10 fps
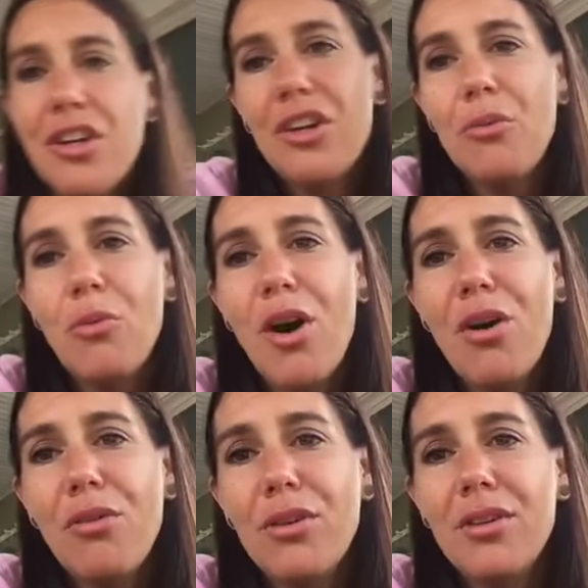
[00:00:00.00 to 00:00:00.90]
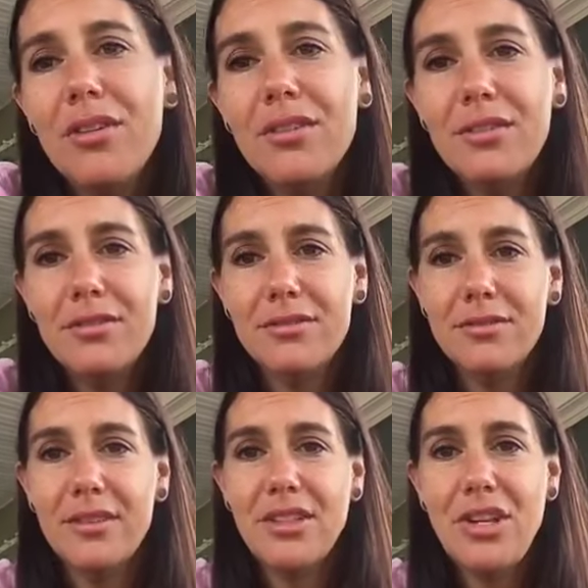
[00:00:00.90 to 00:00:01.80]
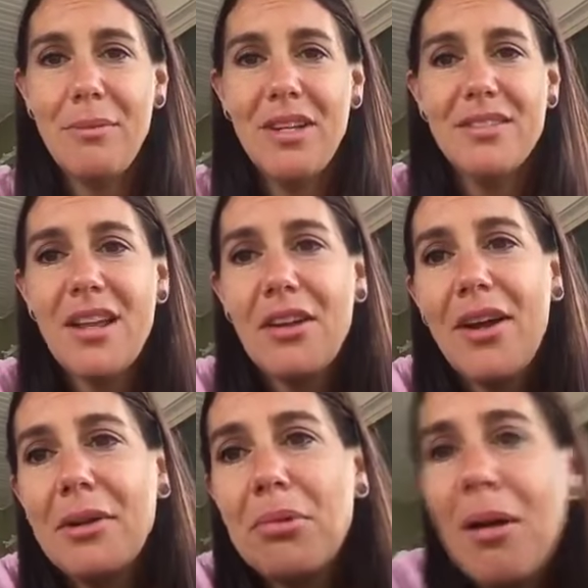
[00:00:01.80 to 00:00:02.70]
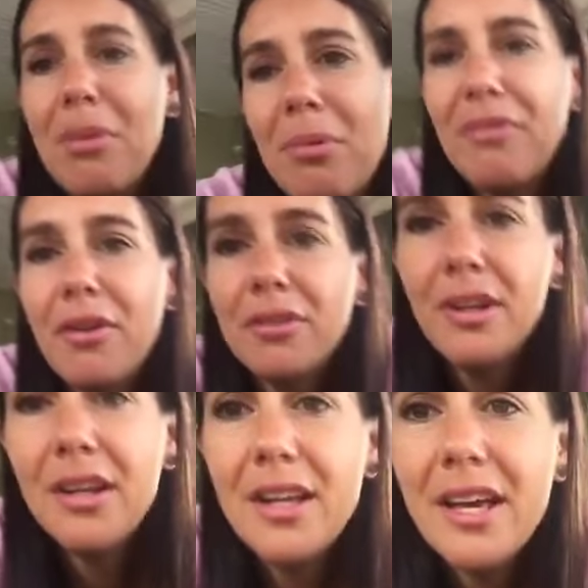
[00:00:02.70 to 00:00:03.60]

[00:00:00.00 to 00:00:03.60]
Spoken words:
whoa, that Jamie does not know how to prop up a phone.